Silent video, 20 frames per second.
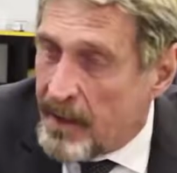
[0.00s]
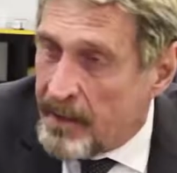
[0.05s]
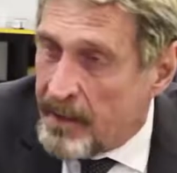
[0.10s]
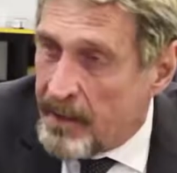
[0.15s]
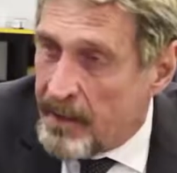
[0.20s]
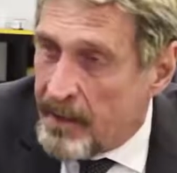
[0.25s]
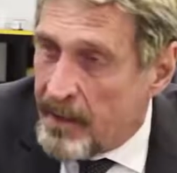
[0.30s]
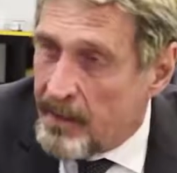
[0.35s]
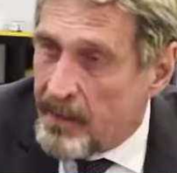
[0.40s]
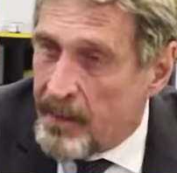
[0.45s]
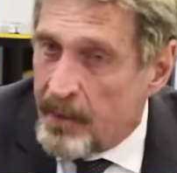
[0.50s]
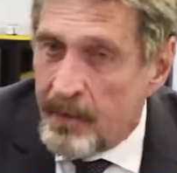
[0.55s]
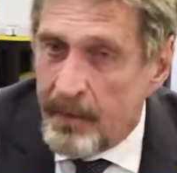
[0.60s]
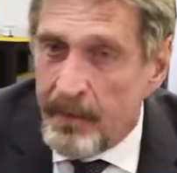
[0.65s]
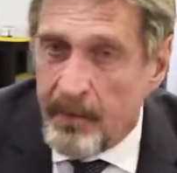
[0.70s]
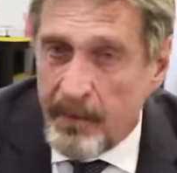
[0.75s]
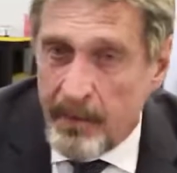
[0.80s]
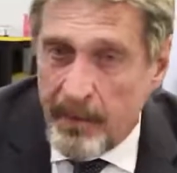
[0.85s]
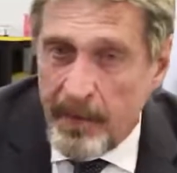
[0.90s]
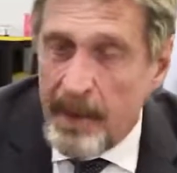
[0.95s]
by the number
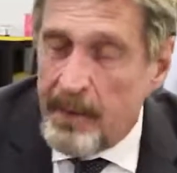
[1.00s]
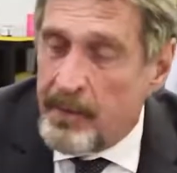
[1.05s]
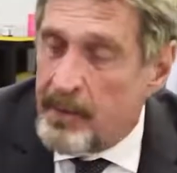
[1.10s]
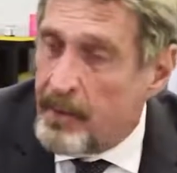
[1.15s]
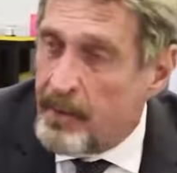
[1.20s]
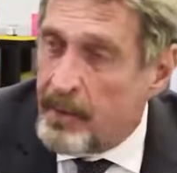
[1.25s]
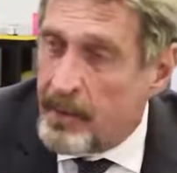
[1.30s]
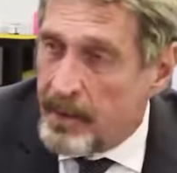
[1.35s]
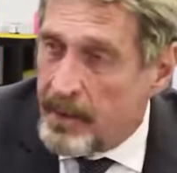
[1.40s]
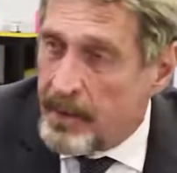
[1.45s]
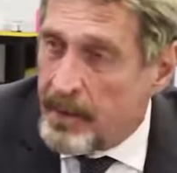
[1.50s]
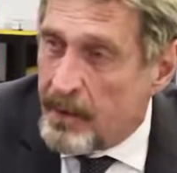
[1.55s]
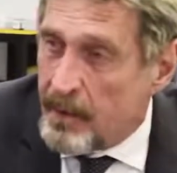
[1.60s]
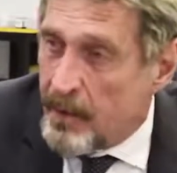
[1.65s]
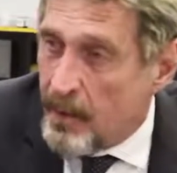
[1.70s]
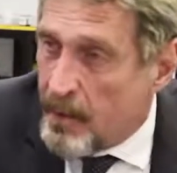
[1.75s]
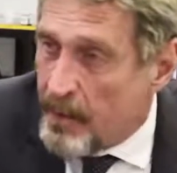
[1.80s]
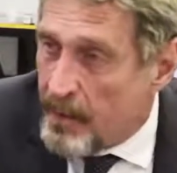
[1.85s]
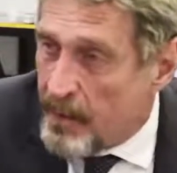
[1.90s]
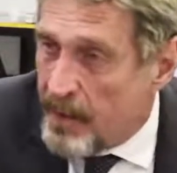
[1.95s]
of people within the
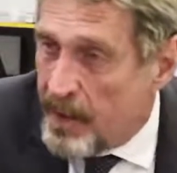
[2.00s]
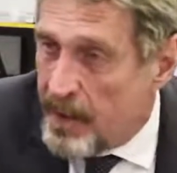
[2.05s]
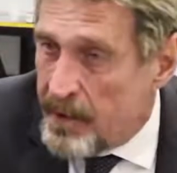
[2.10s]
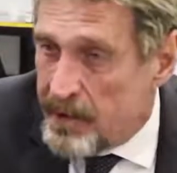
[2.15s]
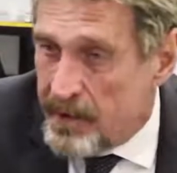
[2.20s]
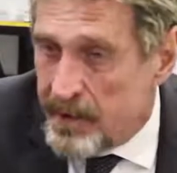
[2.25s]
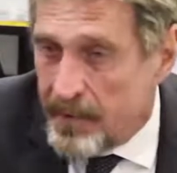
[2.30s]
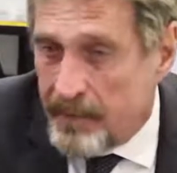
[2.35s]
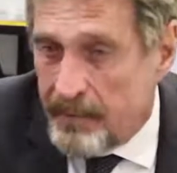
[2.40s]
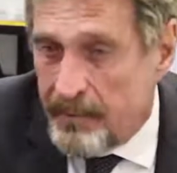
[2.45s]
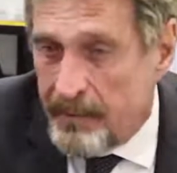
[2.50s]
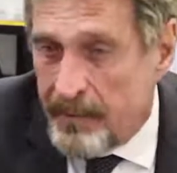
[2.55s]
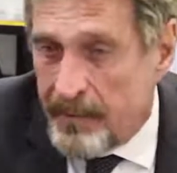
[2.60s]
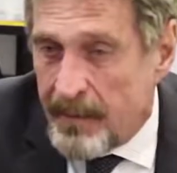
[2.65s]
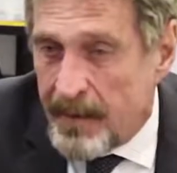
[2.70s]
corporation.